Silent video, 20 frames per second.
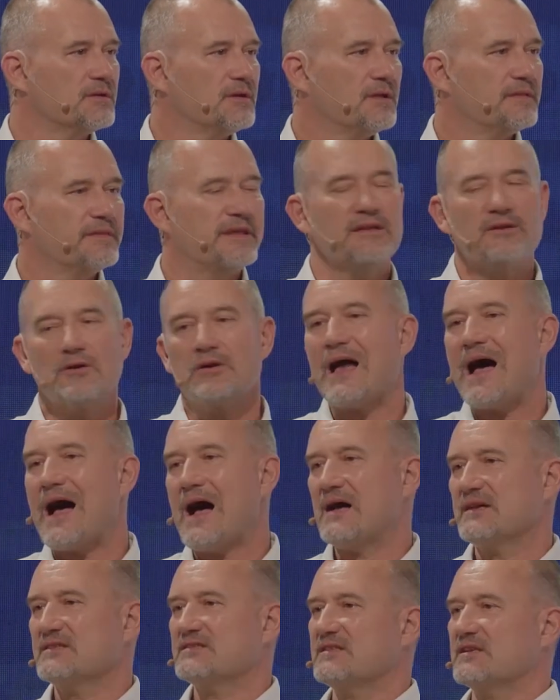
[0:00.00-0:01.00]
they don't
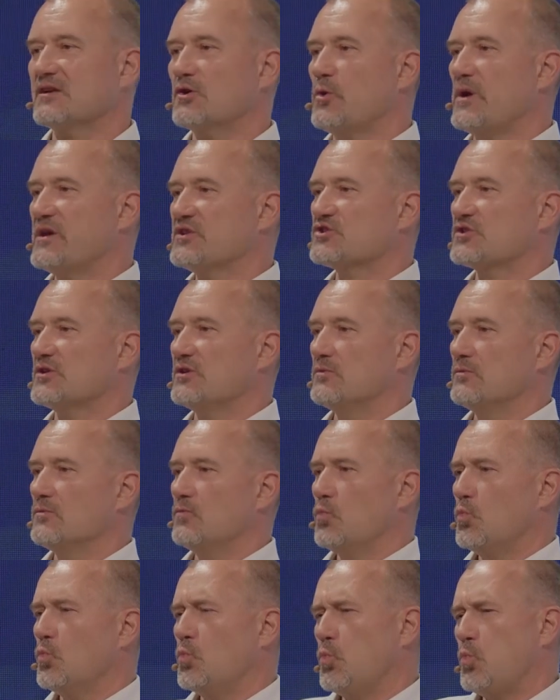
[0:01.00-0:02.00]
ask the question,
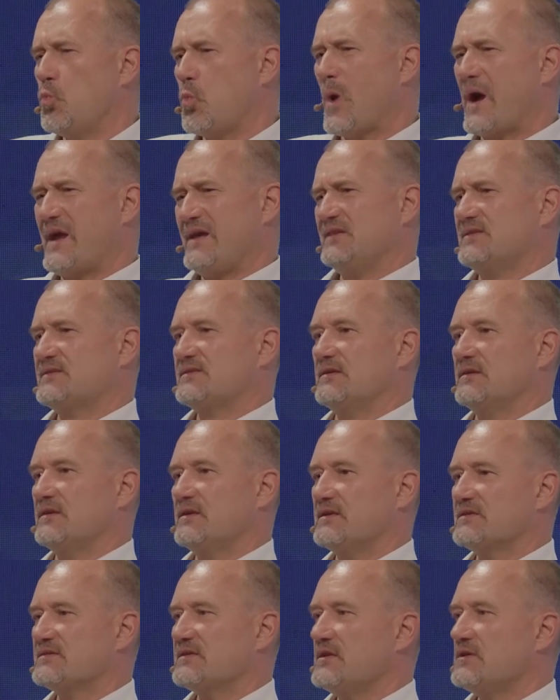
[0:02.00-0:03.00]
why
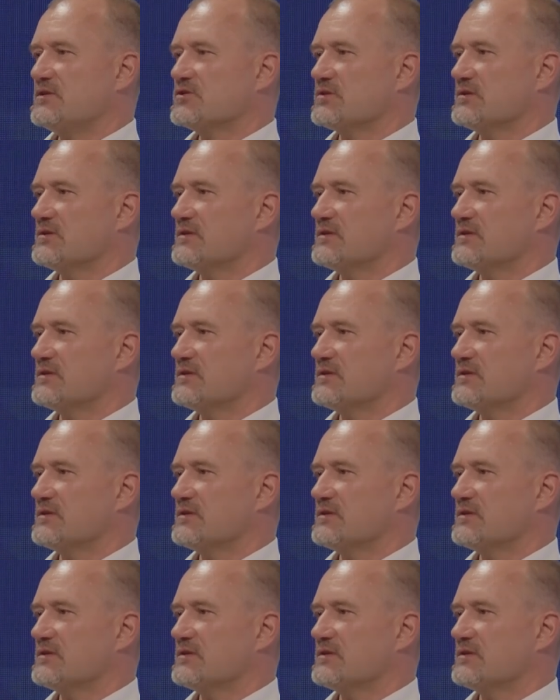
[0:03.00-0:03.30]
standardization?